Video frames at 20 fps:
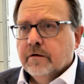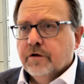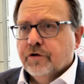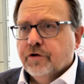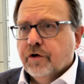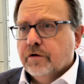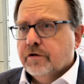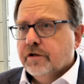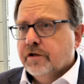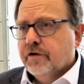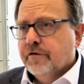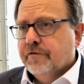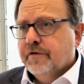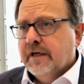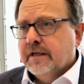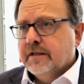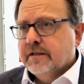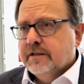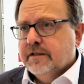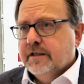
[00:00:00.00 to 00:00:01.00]
The shortage of
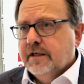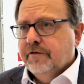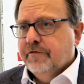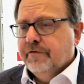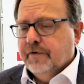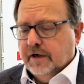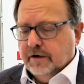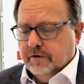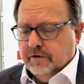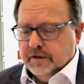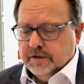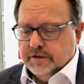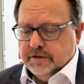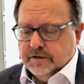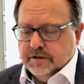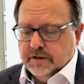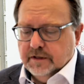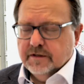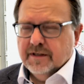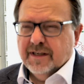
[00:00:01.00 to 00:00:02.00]
young
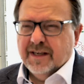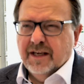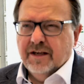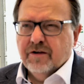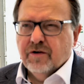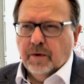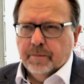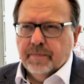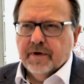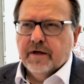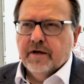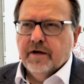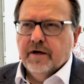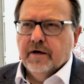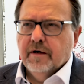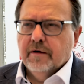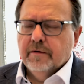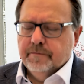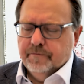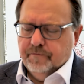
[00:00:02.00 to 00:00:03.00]
seafarers is a key topic
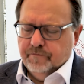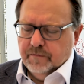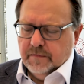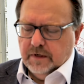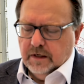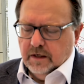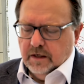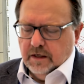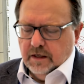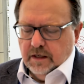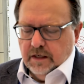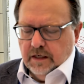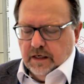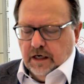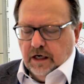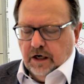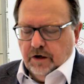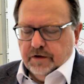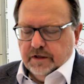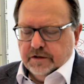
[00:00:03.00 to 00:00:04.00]
here.
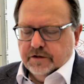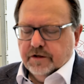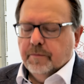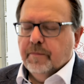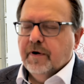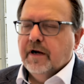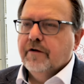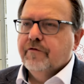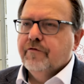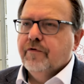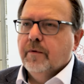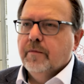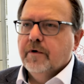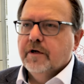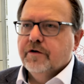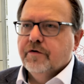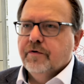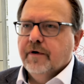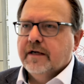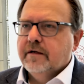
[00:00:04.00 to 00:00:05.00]
How does your platform
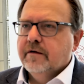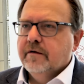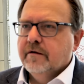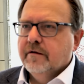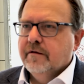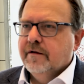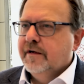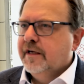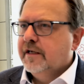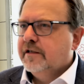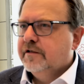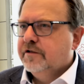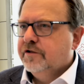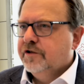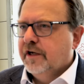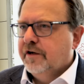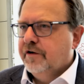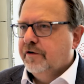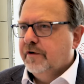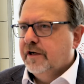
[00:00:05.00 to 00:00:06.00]
attract the next
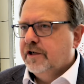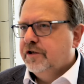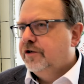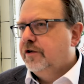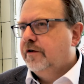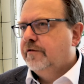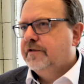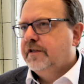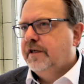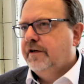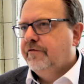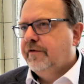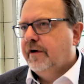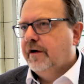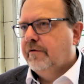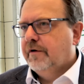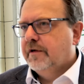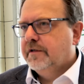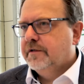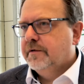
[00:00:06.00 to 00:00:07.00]
generation of
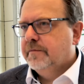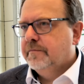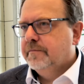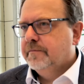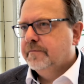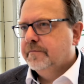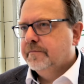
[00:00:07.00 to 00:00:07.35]
seafarers?